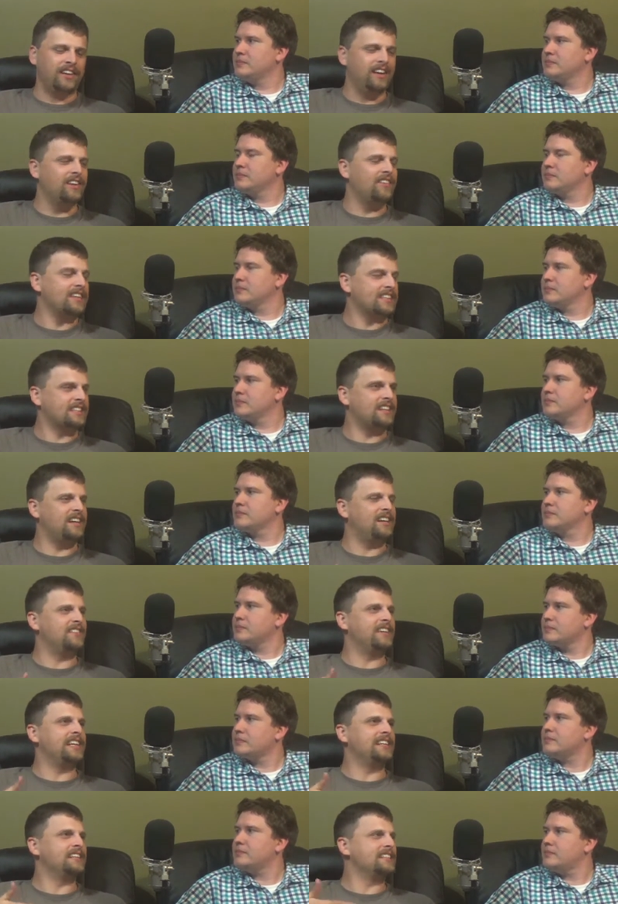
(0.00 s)
Speaker 1: know what's
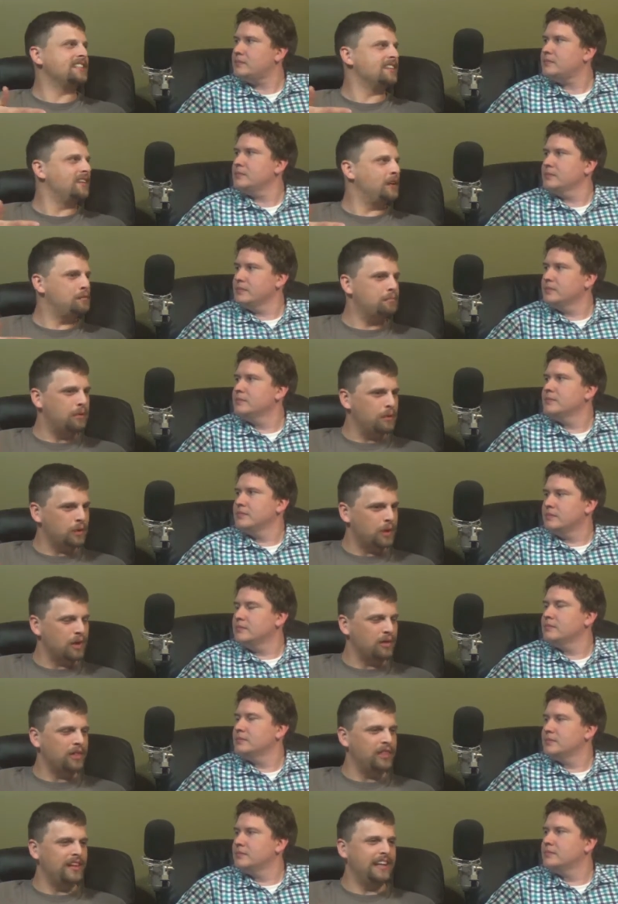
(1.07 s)
coming, and so I'm bored
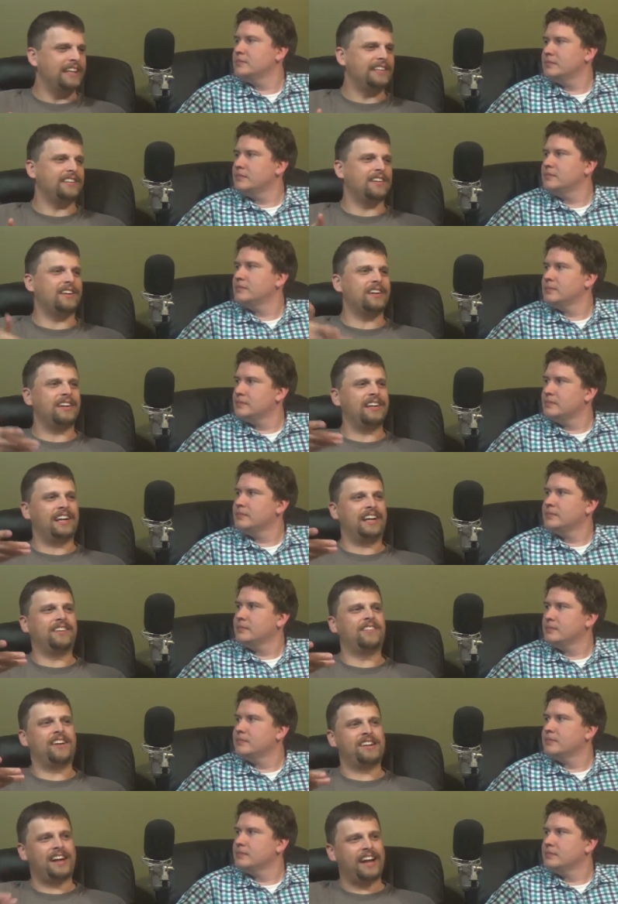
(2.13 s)
with that. Or, I
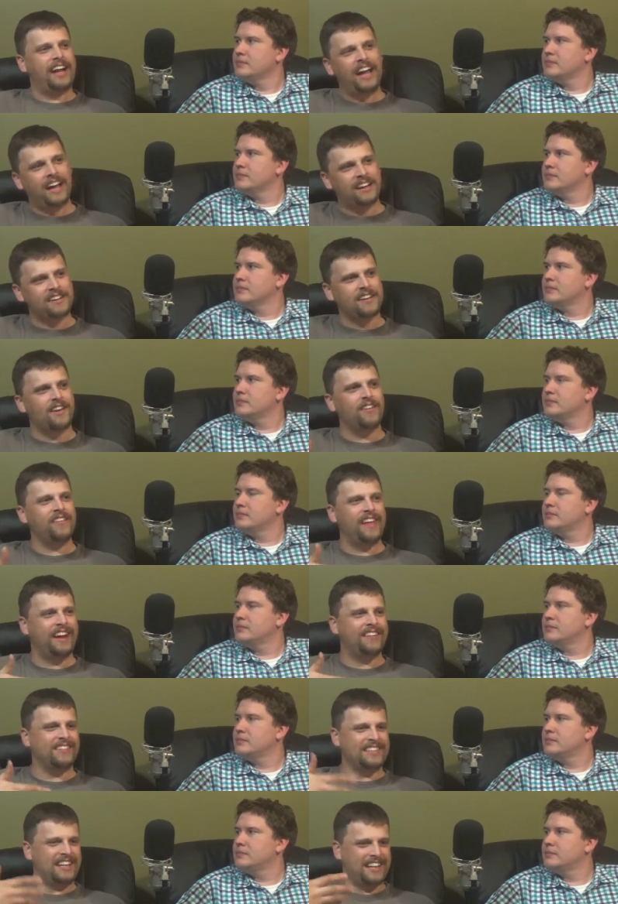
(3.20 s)
wish I hadn't known that.
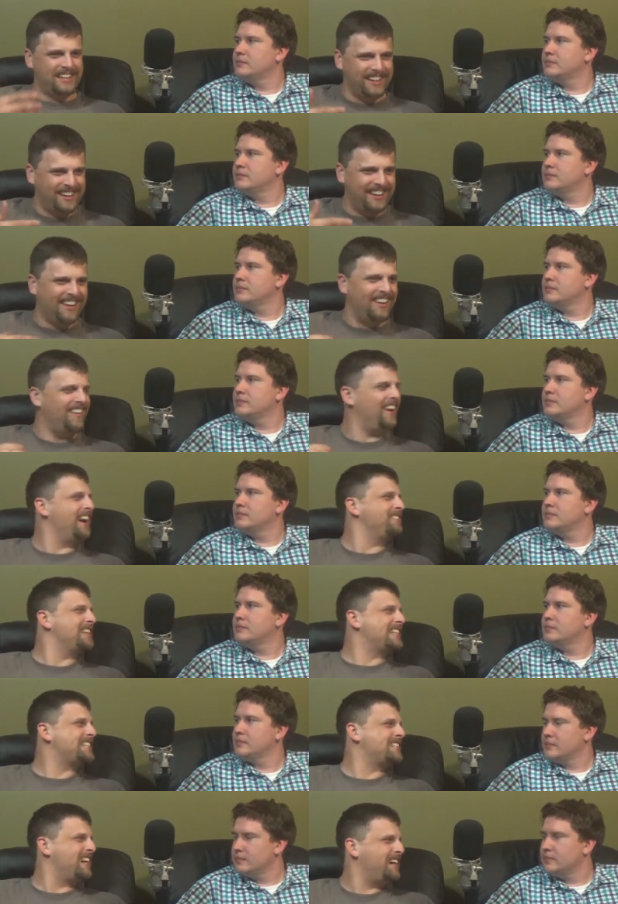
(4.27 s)
It was like, no, I'm
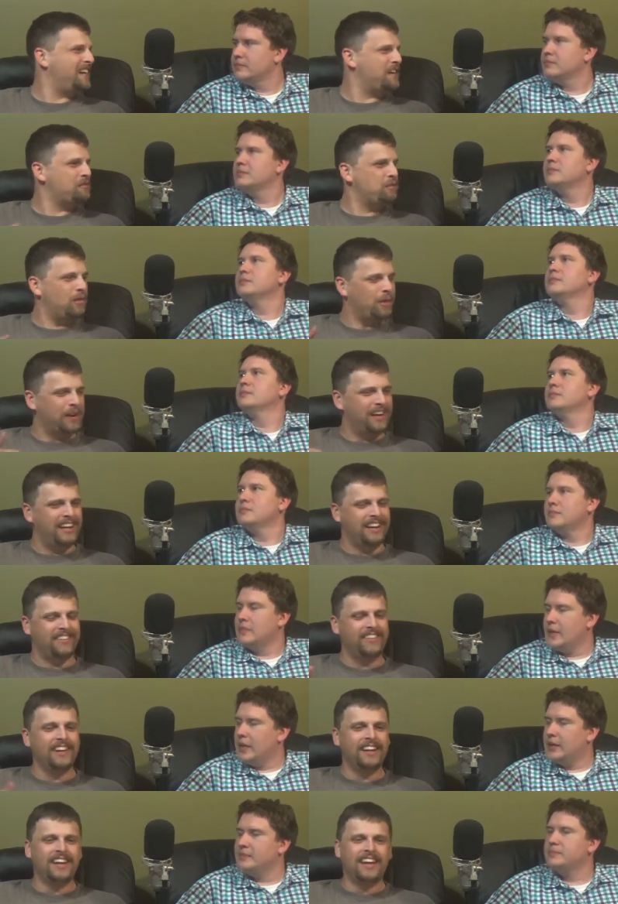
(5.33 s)
excited for it,
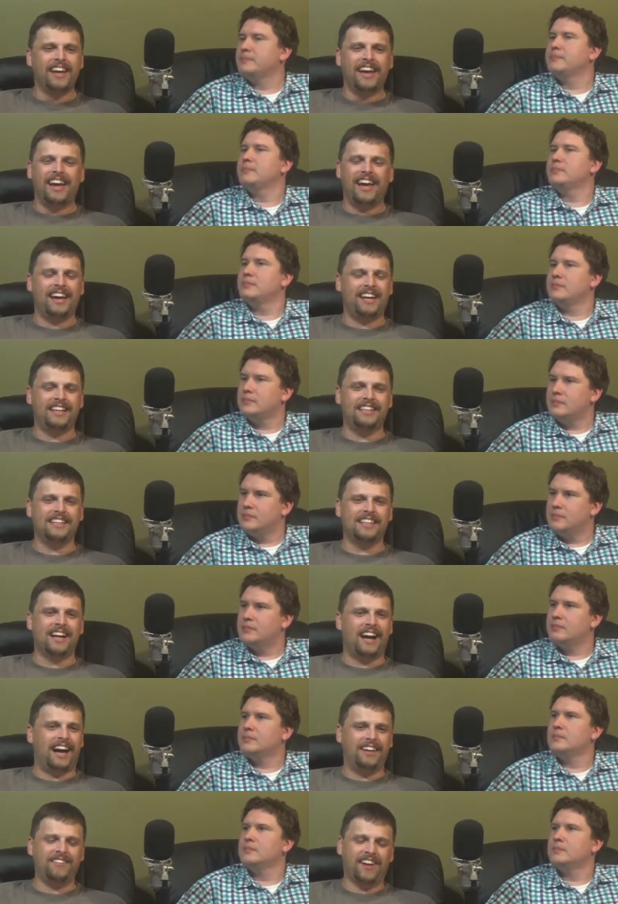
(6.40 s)
Speaker 2: Yeah.
Speaker 1: And
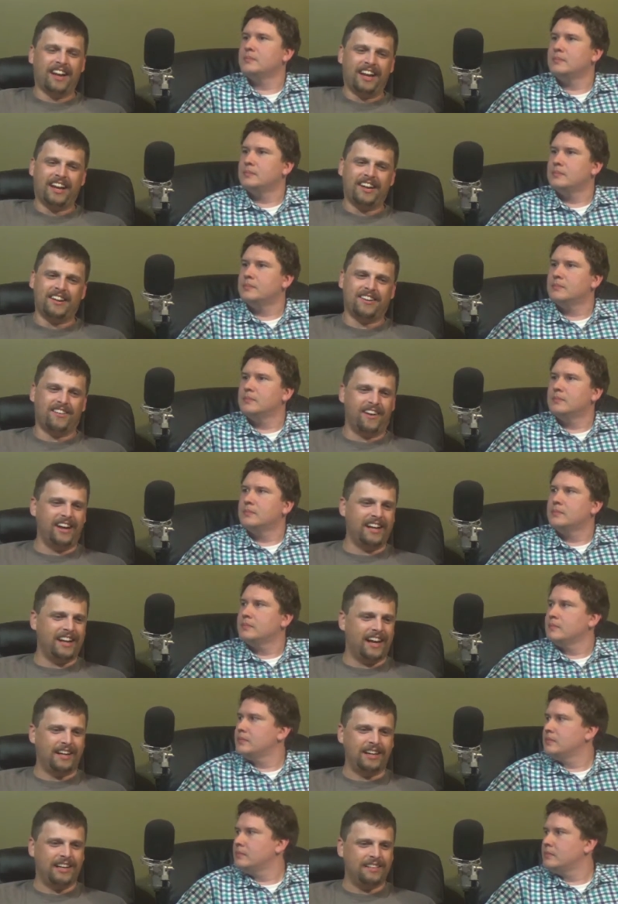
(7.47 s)
I really enjoyed it.
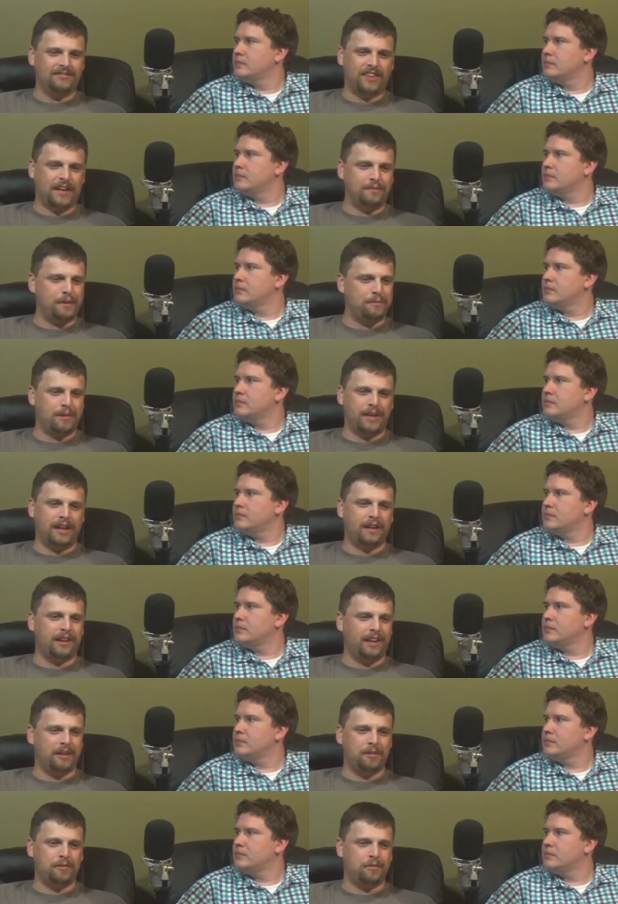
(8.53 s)
I'd probably put it at
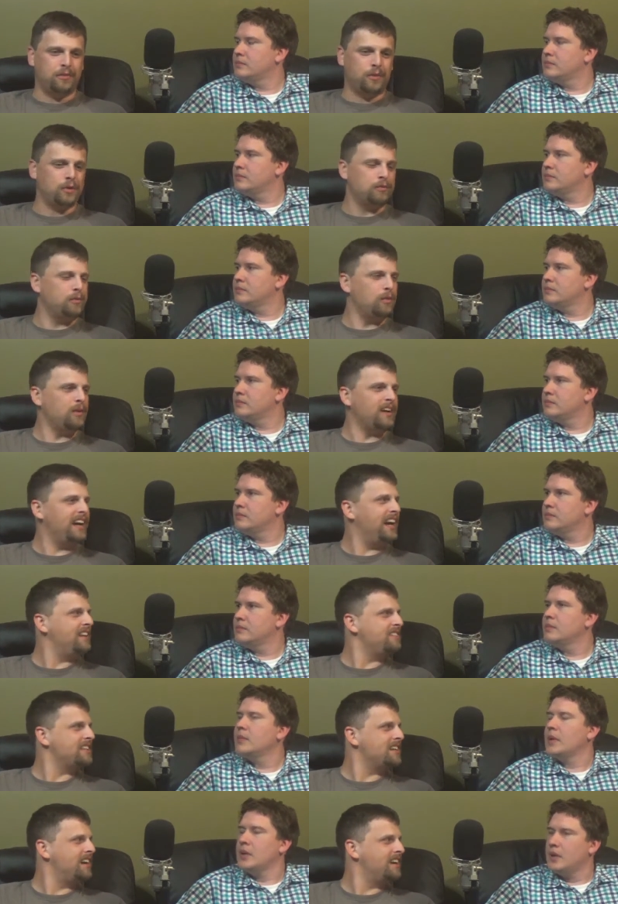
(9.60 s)
like
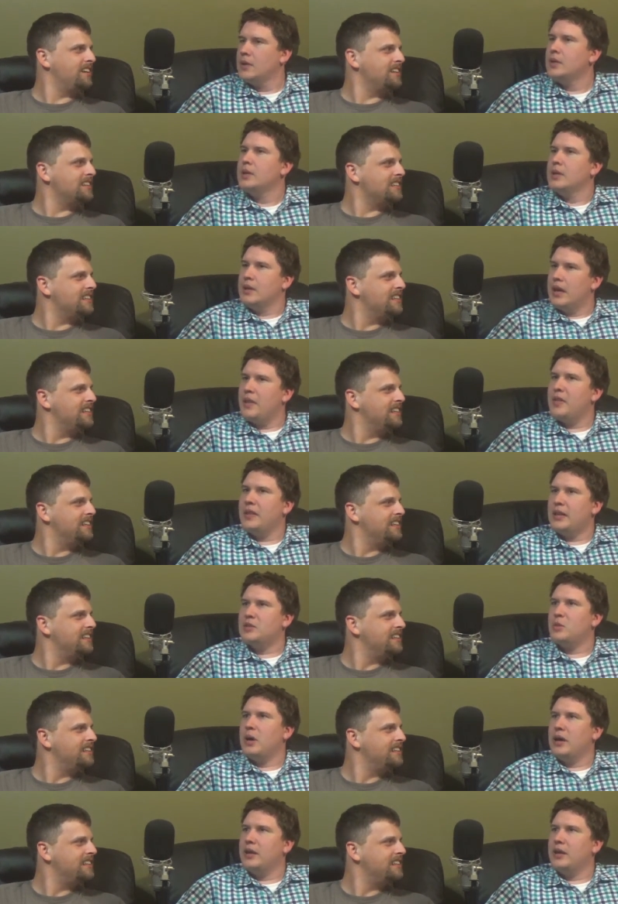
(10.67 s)
4.5 stars.
Speaker 2: I think that's where I